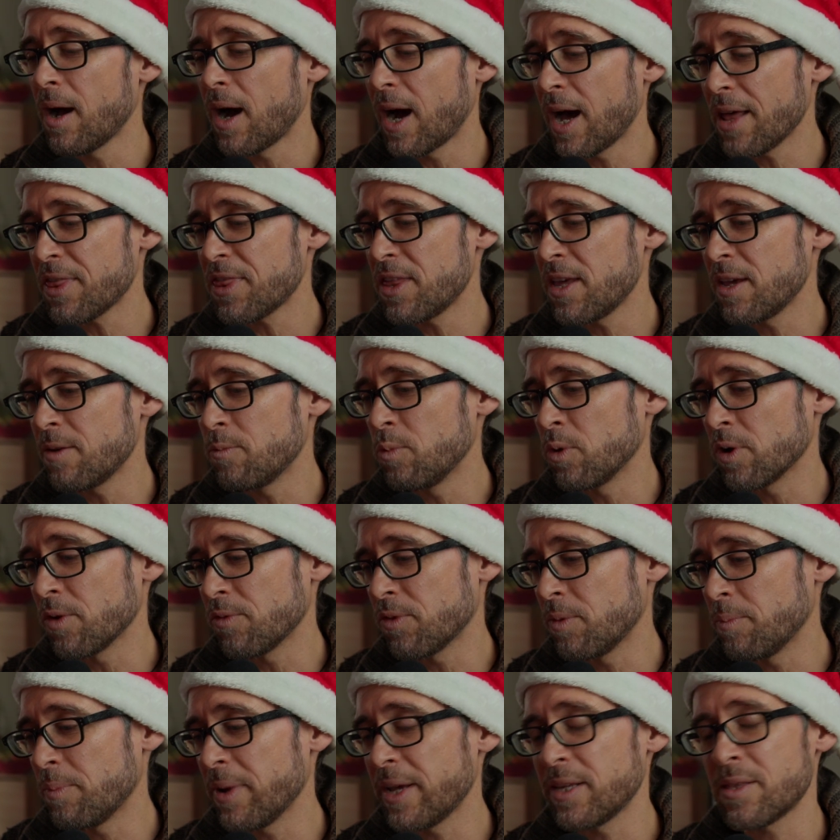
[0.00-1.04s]
I think one
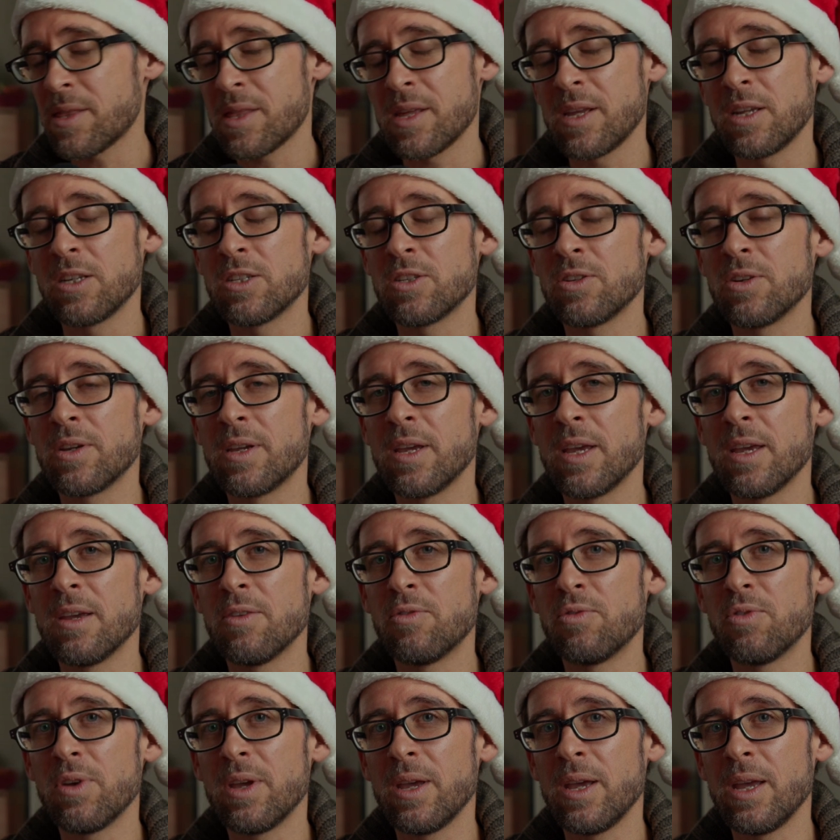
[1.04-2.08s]
of the best things to
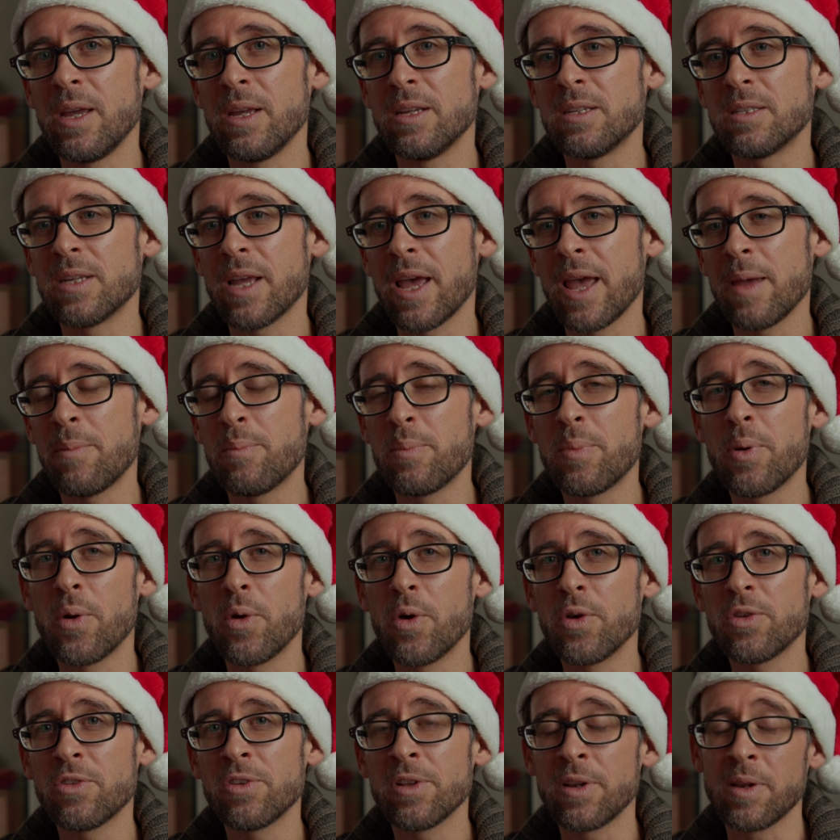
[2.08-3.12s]
give is a
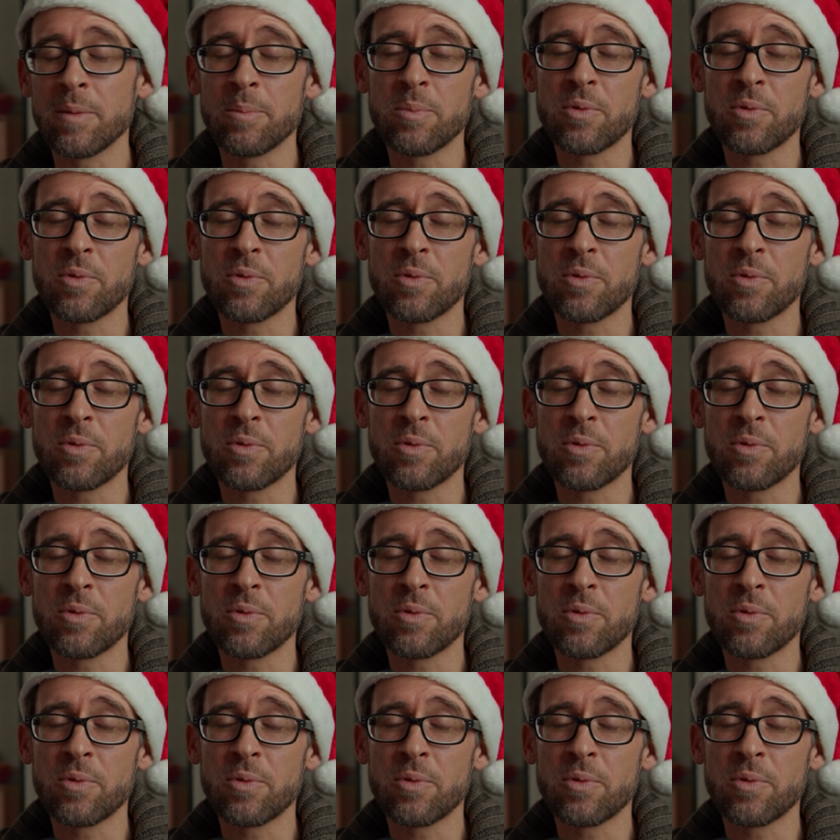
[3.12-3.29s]
personal,